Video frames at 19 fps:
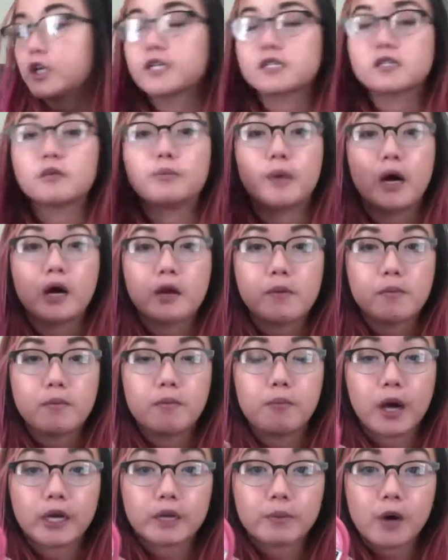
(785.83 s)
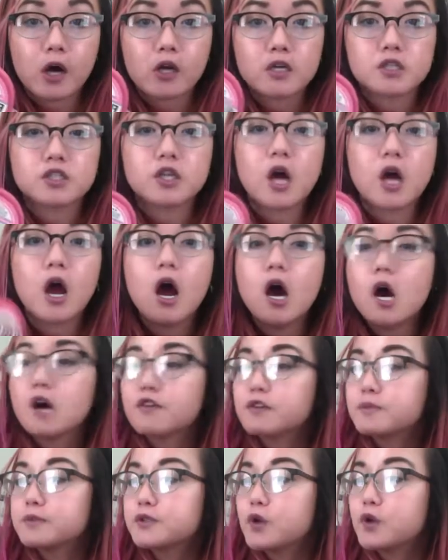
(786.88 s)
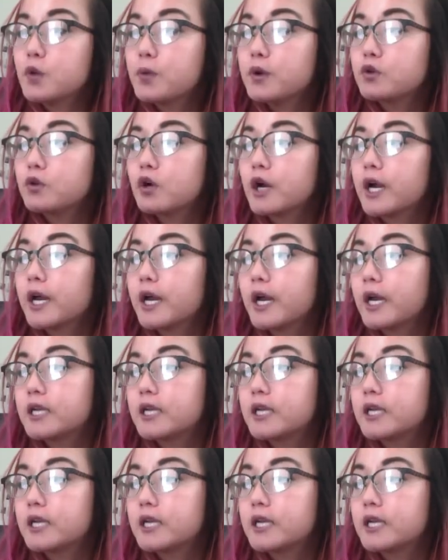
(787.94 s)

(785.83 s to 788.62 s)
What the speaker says: It's a body polish from Soap & Glory.